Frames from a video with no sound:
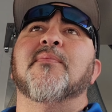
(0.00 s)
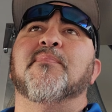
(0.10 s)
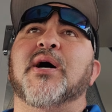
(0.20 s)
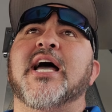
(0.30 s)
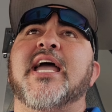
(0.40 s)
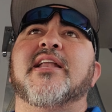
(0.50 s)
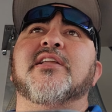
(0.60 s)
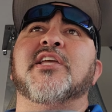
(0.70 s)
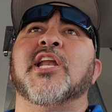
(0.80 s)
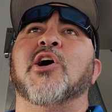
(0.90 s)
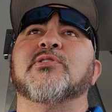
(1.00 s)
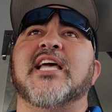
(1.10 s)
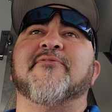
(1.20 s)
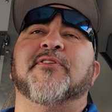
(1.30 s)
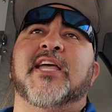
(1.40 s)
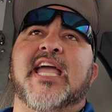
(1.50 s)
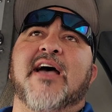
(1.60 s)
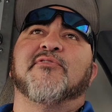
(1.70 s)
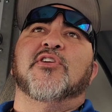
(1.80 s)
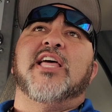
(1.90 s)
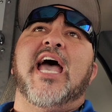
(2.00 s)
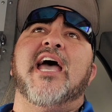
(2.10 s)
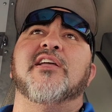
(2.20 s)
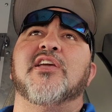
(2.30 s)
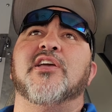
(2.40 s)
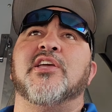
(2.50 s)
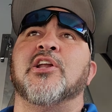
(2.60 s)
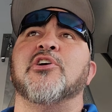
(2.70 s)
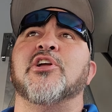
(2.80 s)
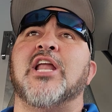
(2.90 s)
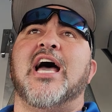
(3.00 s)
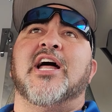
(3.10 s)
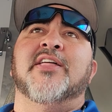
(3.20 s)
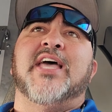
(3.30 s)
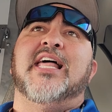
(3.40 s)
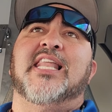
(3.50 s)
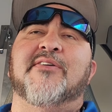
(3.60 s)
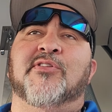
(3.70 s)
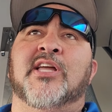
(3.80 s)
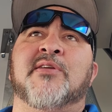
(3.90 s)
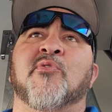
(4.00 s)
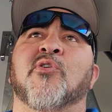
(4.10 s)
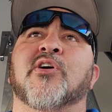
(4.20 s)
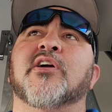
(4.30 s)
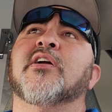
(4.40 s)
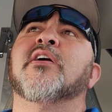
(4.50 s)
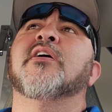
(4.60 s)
but, you know, definitely after that, you, you know, you're not on that level anymore.